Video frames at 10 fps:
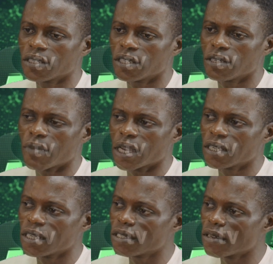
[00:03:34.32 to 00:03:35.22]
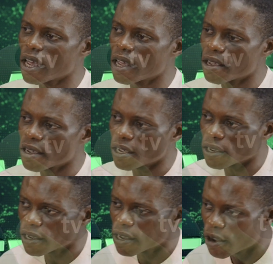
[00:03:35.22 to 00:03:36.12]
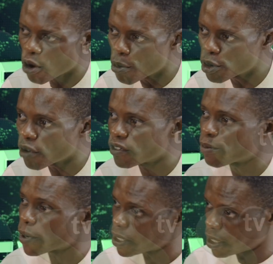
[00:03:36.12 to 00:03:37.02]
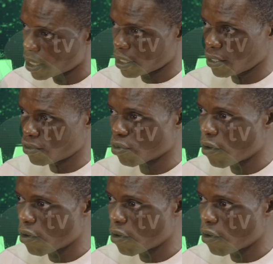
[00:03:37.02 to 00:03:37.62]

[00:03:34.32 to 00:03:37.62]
imagined coming of the president into